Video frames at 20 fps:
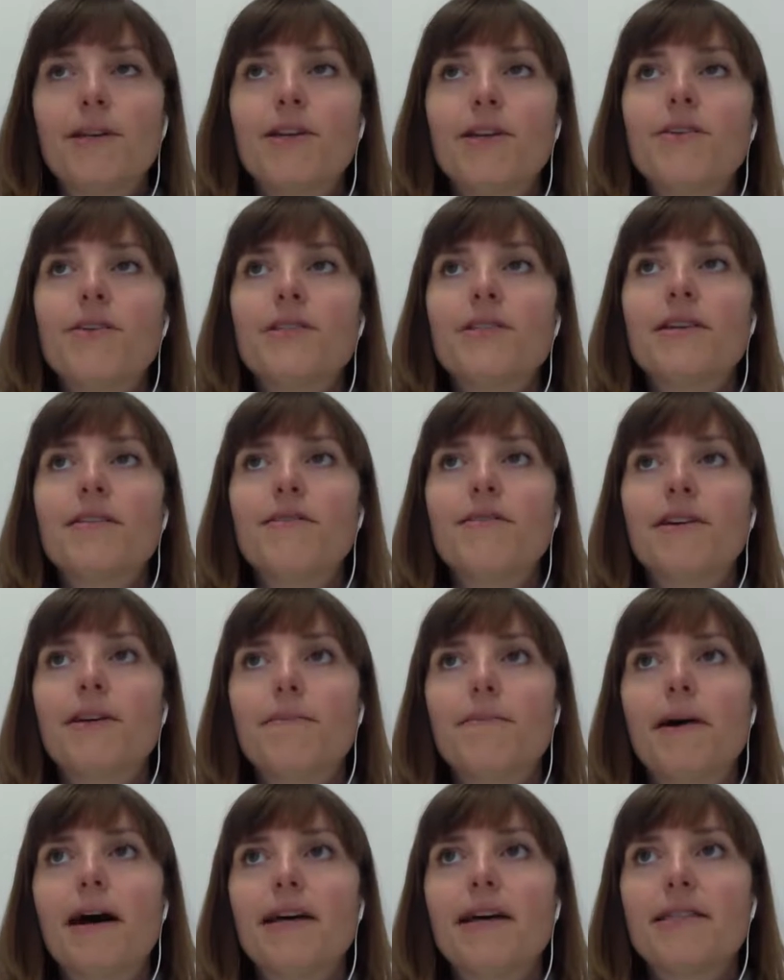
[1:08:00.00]
used in a
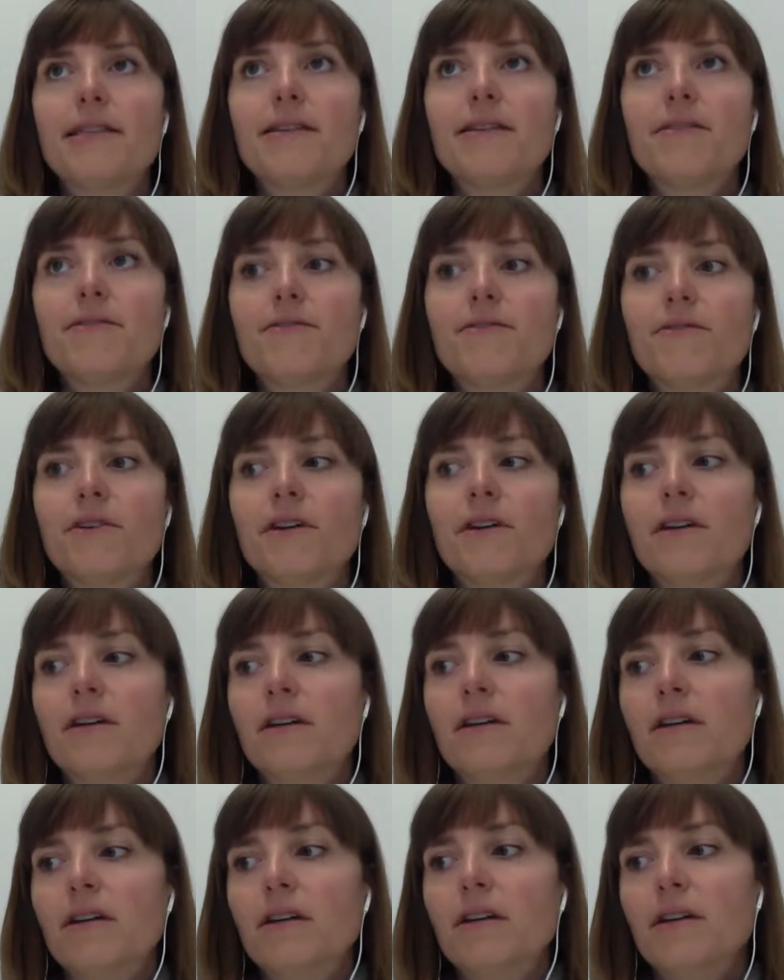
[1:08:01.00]
very positive
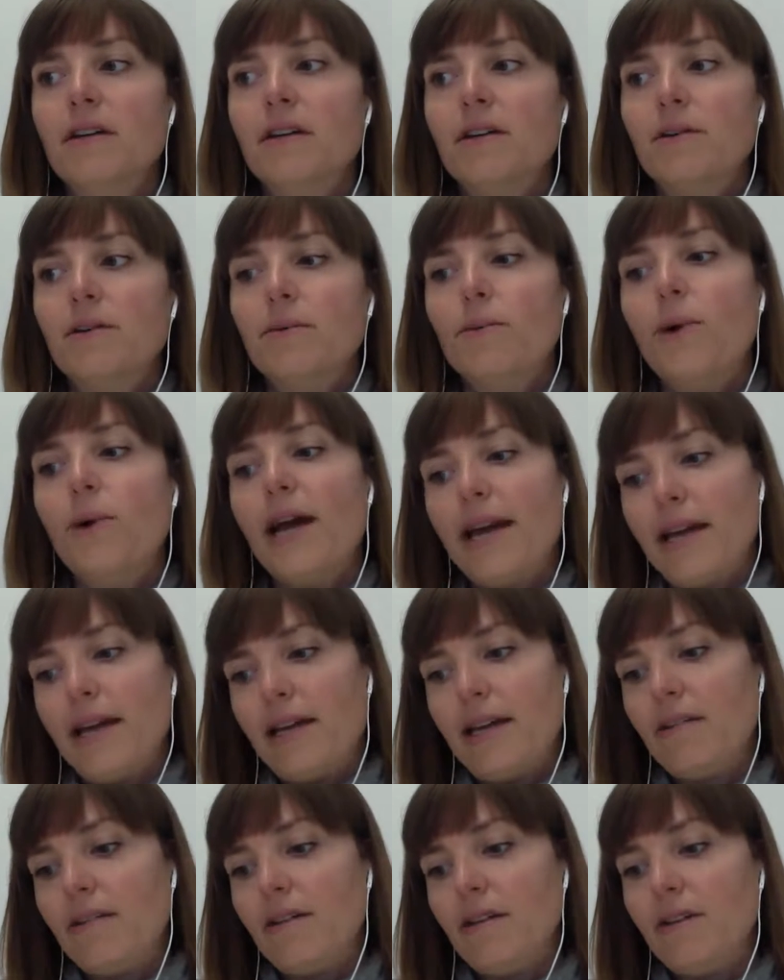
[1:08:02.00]

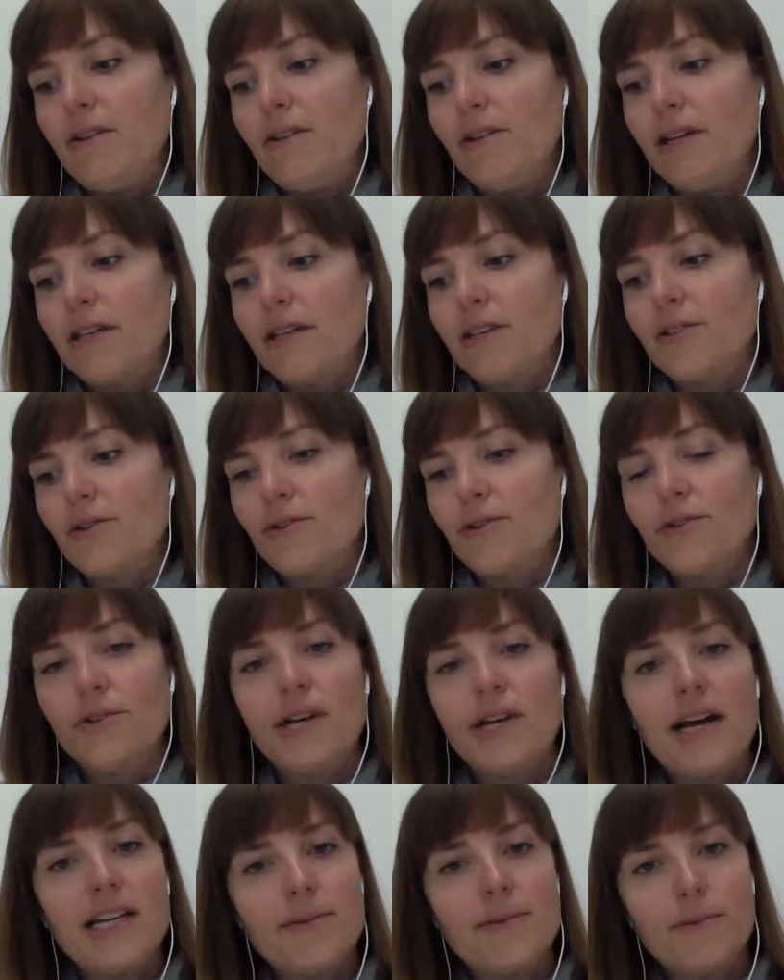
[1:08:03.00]
way, like the
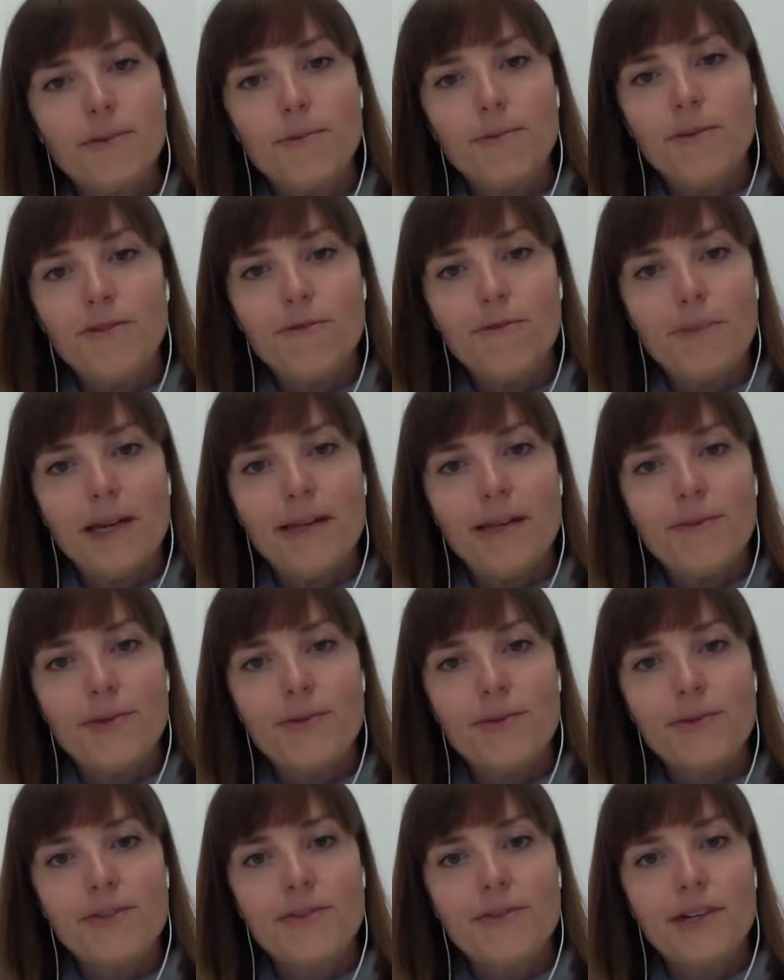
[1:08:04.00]
social gospel movement,
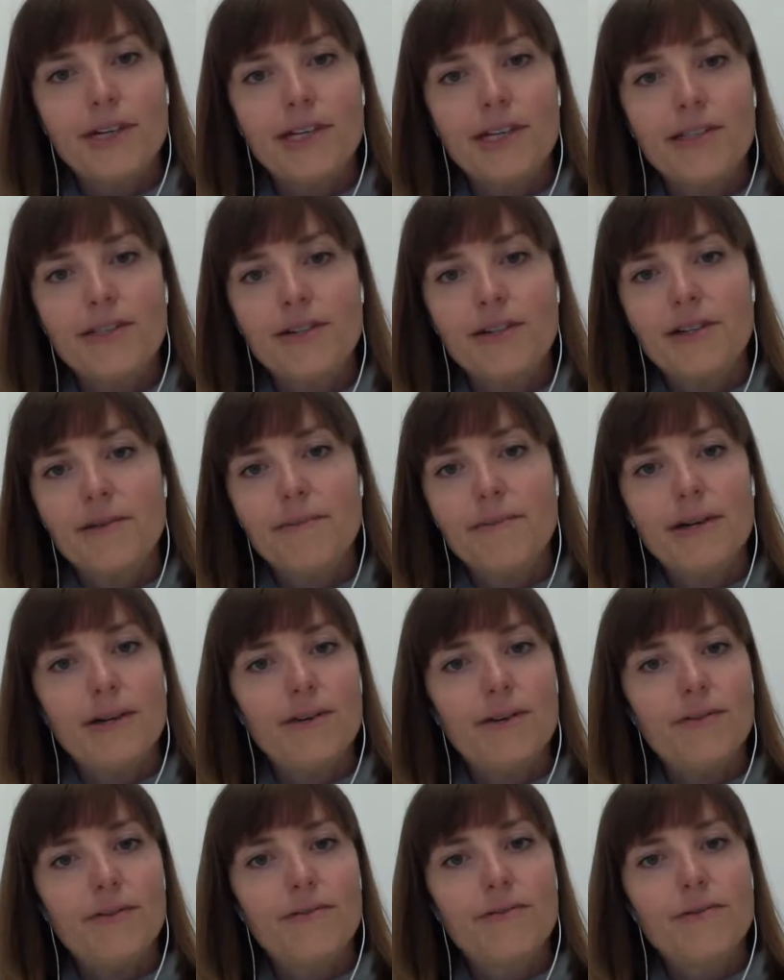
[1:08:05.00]
which was very concerned
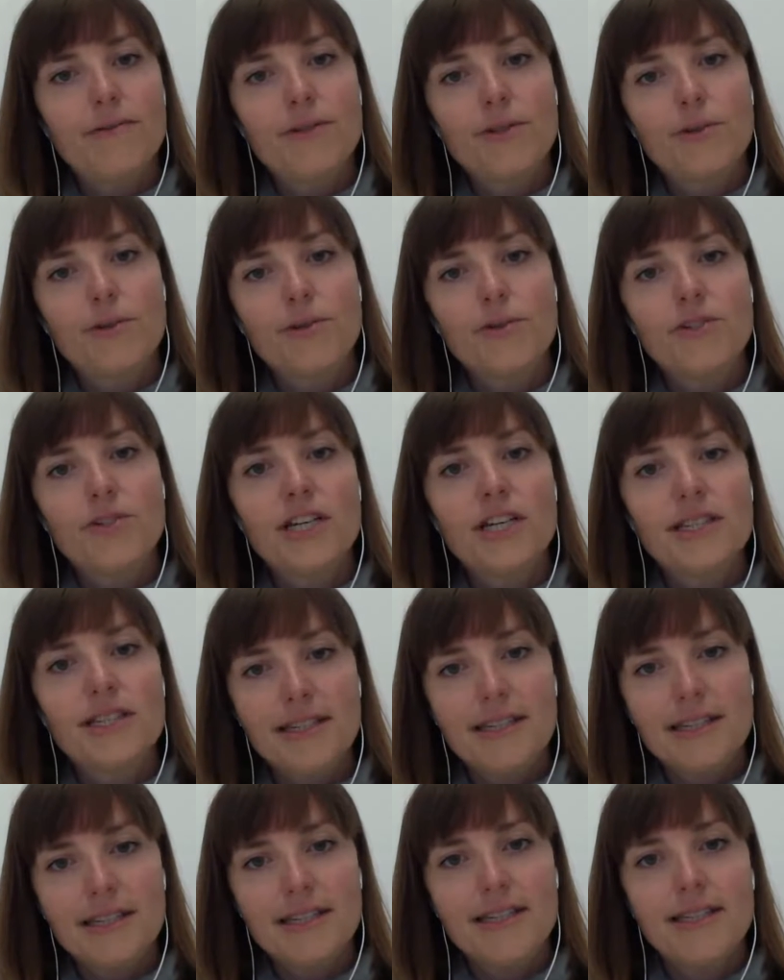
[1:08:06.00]
about social
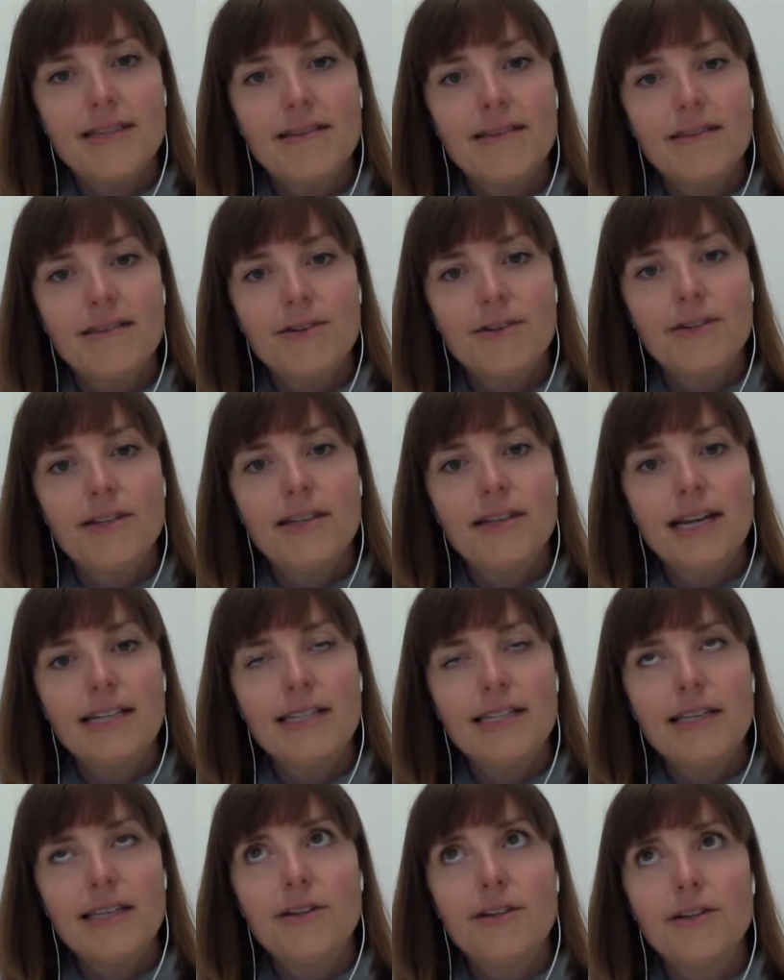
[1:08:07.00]
justice in sort of the
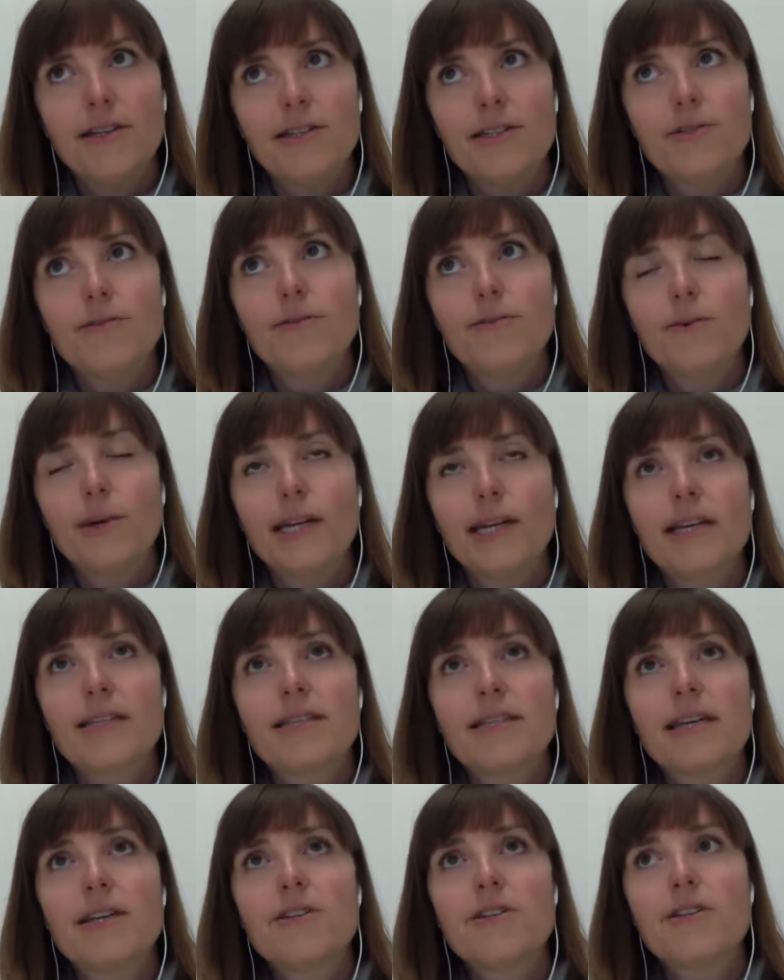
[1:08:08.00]
19th, early
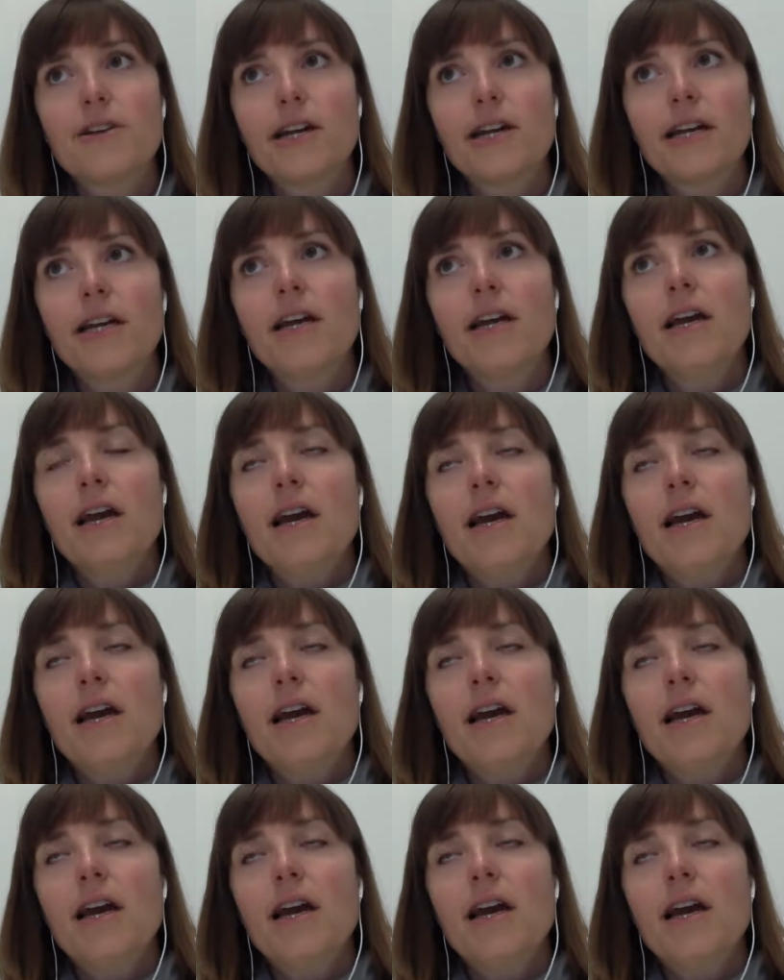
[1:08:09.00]
20th century.